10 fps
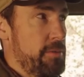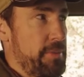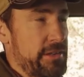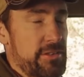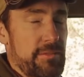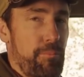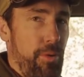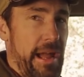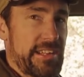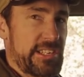could be
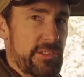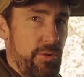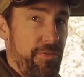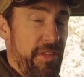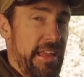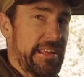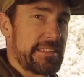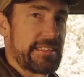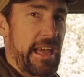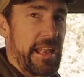branches or
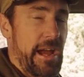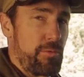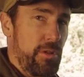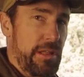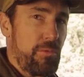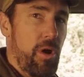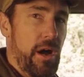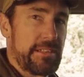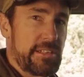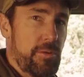things that I really
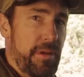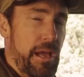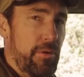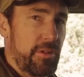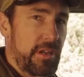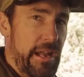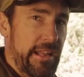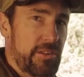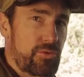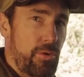want to be able to kind
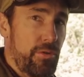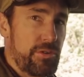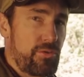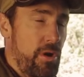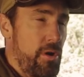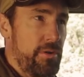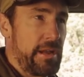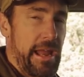of control the drone